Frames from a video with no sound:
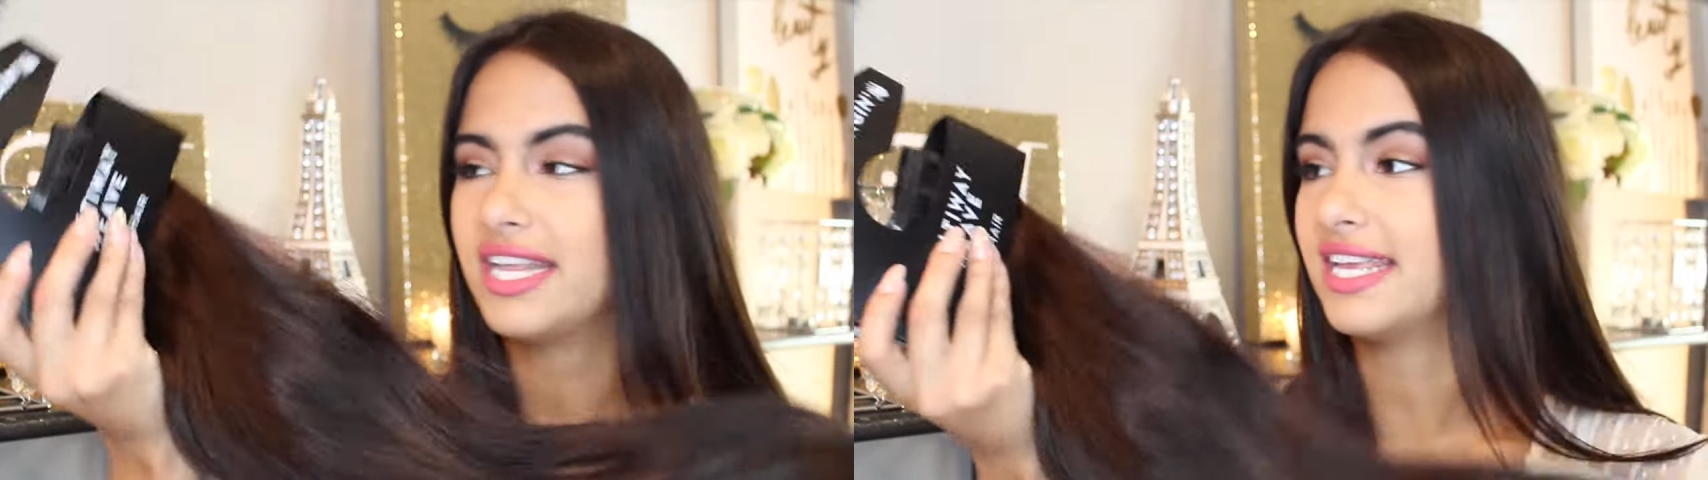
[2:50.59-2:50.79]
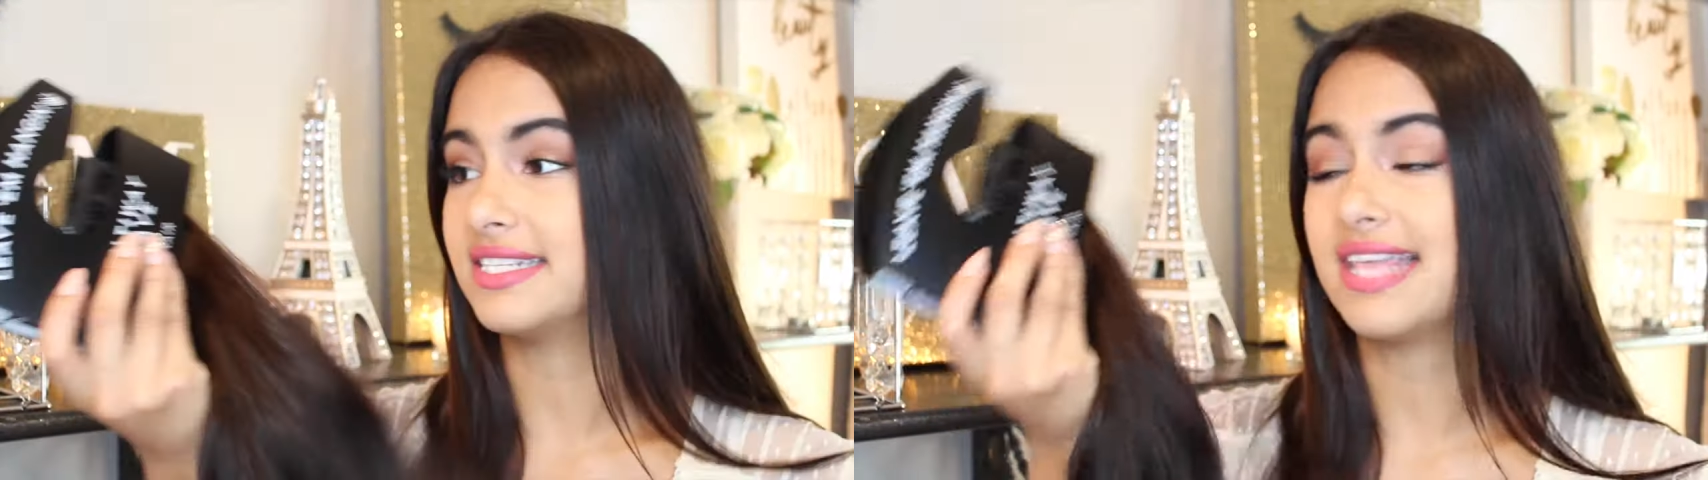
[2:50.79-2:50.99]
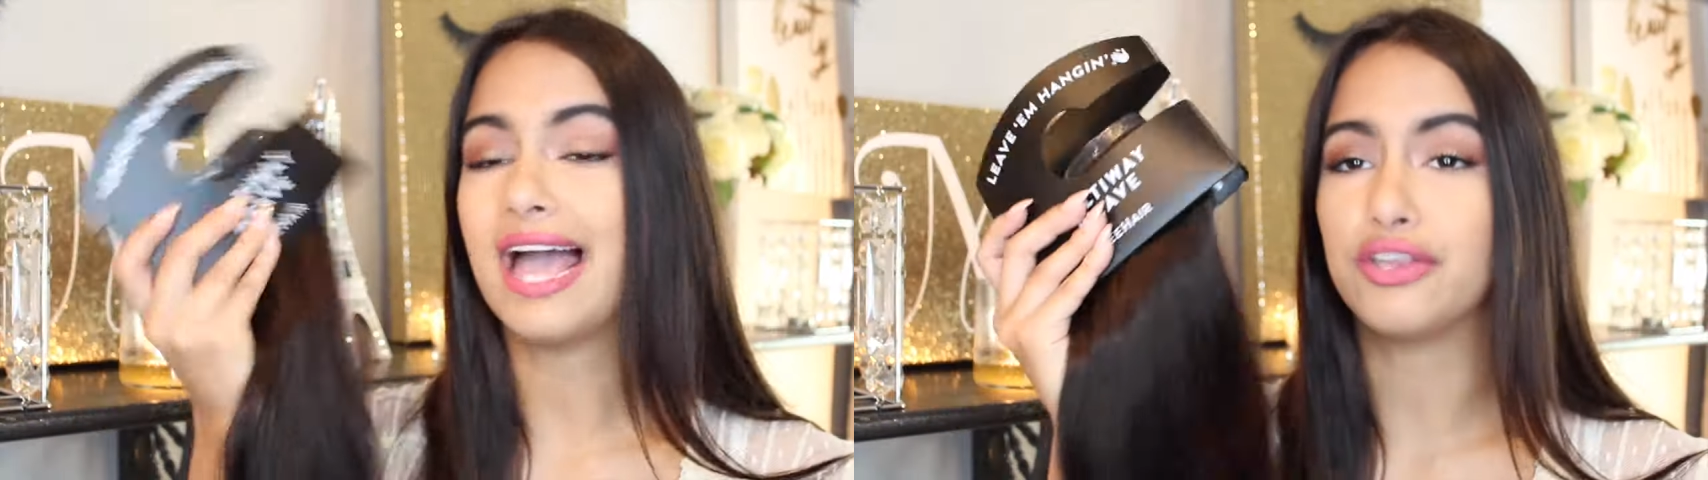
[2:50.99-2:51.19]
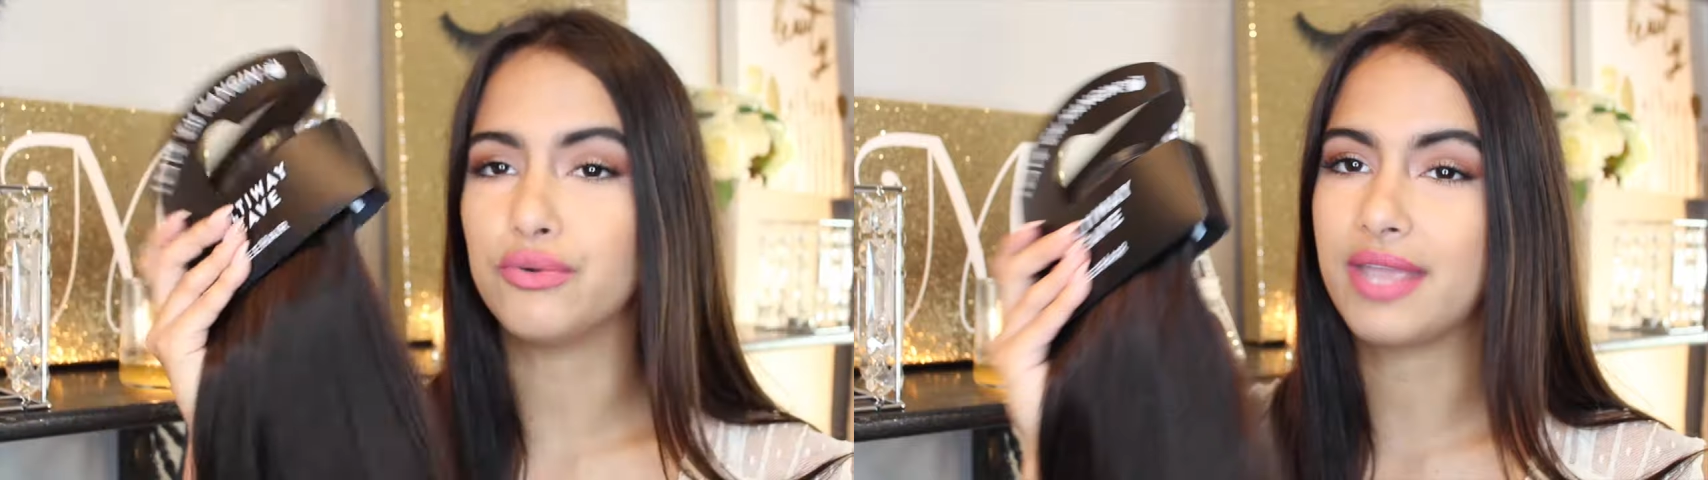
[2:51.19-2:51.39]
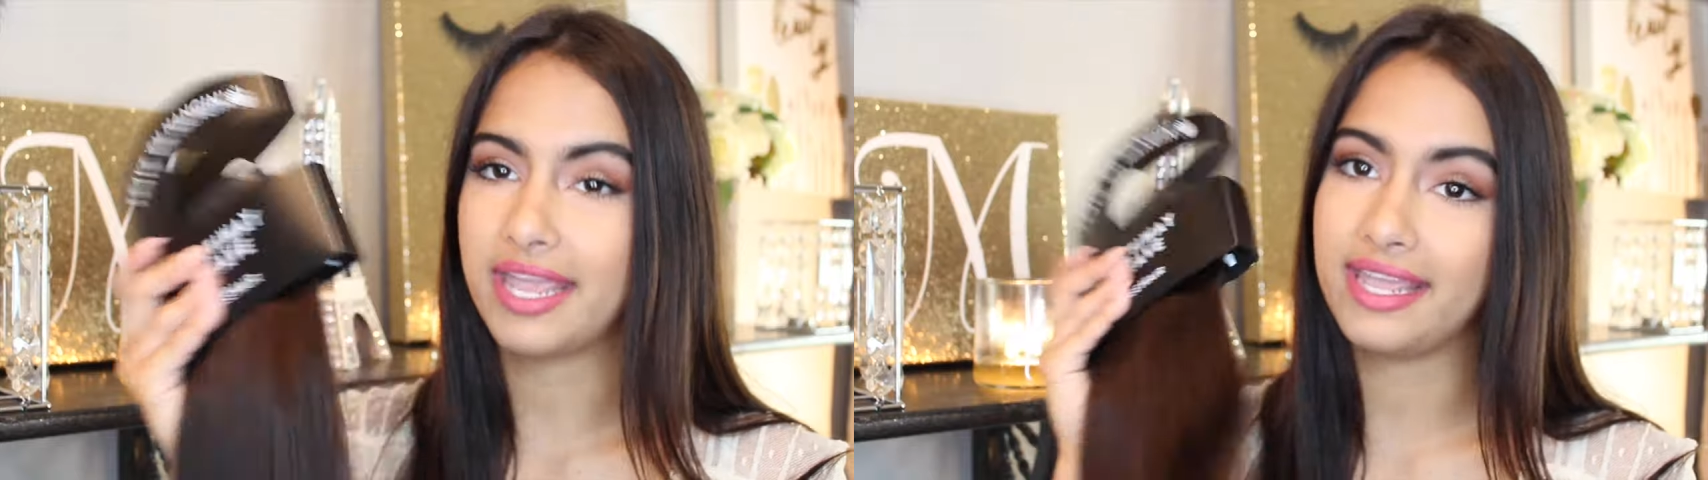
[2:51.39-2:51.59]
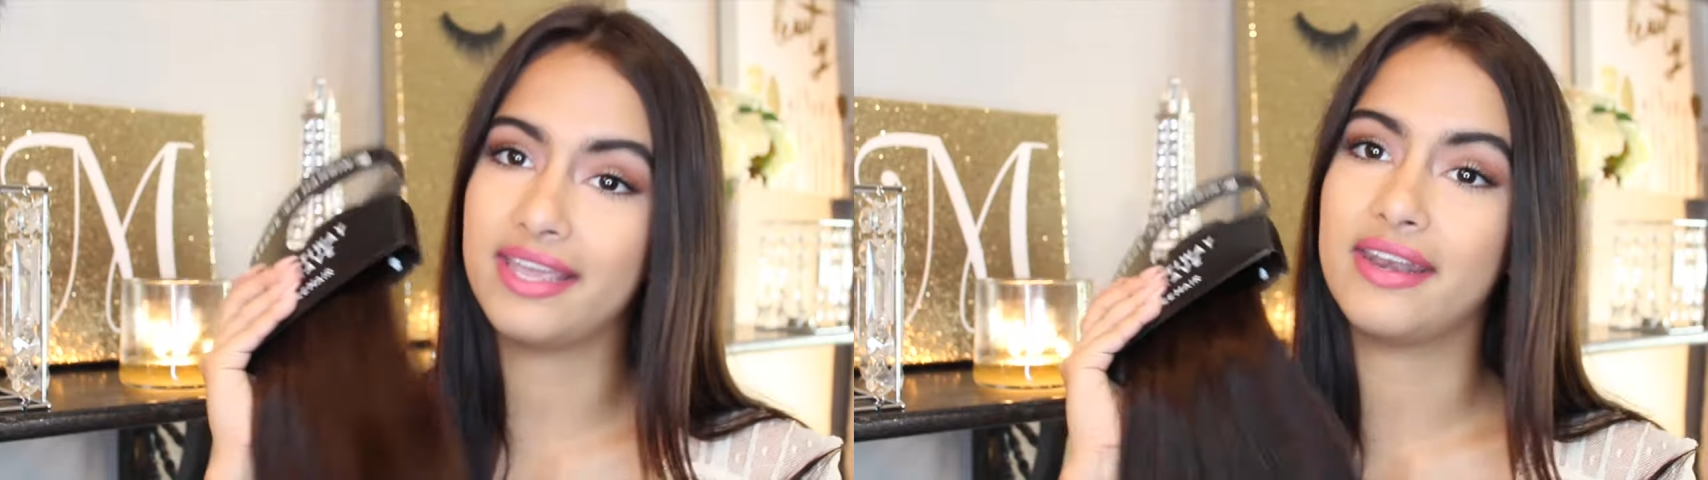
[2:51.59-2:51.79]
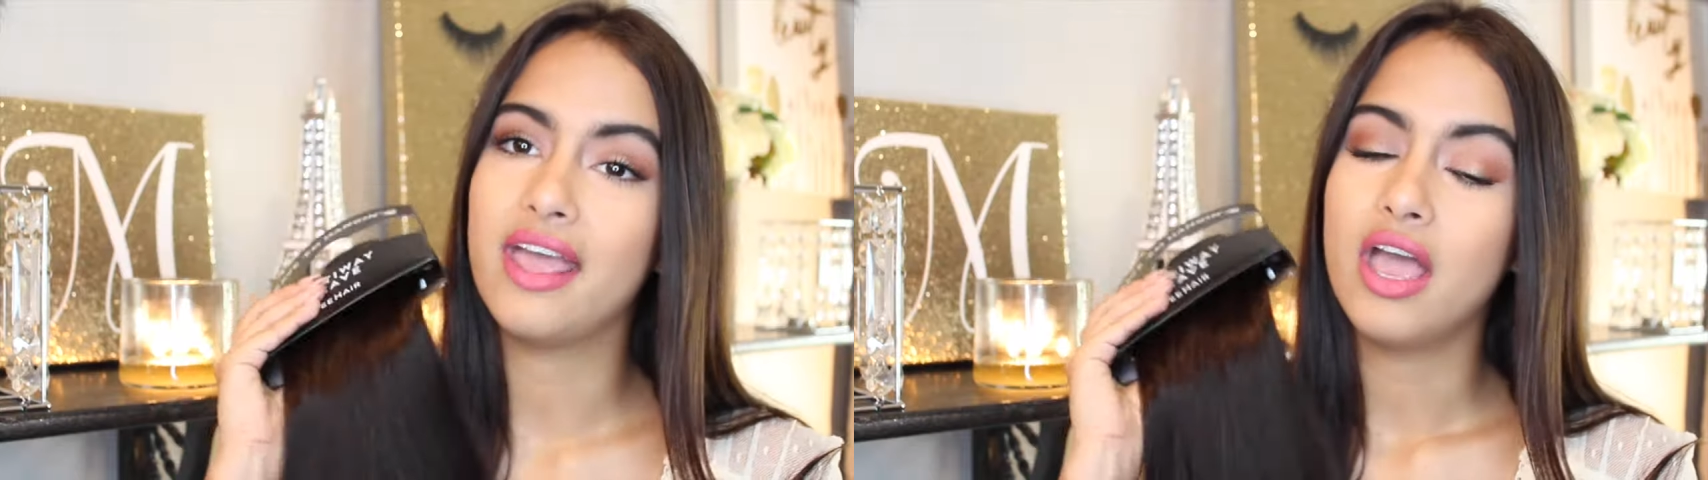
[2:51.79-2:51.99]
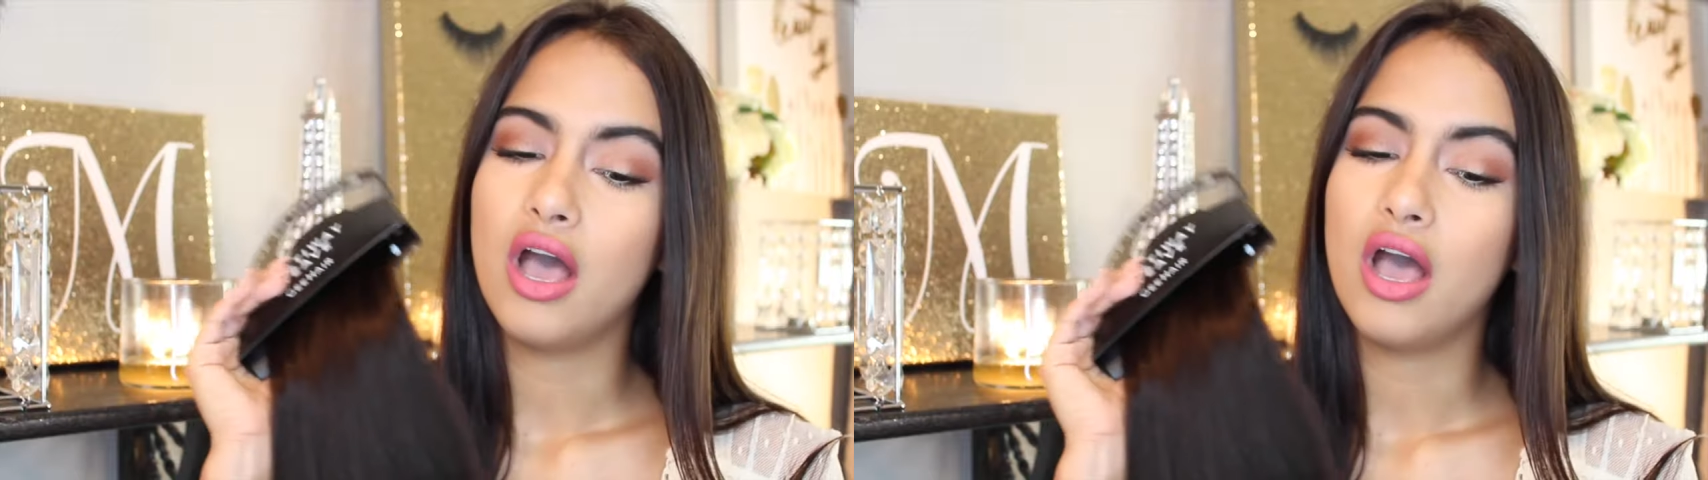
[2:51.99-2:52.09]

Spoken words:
is that you can